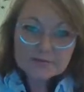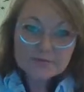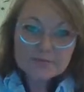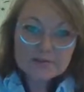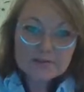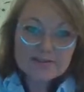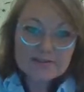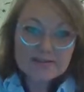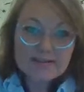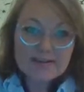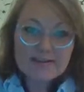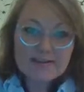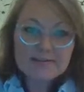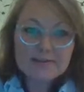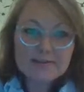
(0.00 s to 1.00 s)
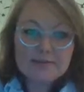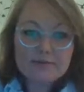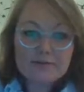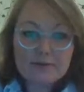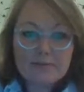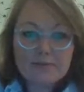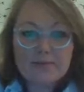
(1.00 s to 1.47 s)
which is inland,
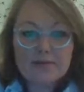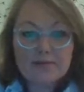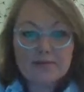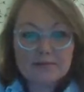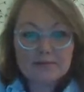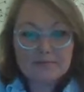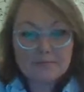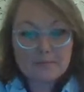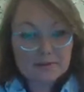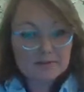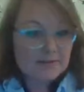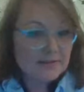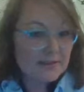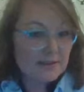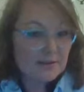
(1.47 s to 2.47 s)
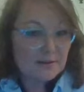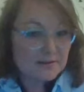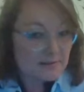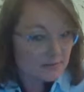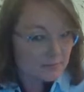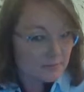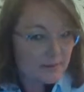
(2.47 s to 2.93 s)
from the modern-day
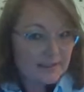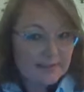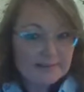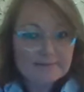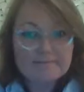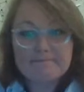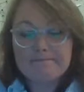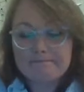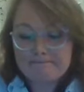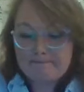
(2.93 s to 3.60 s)
coastal plain.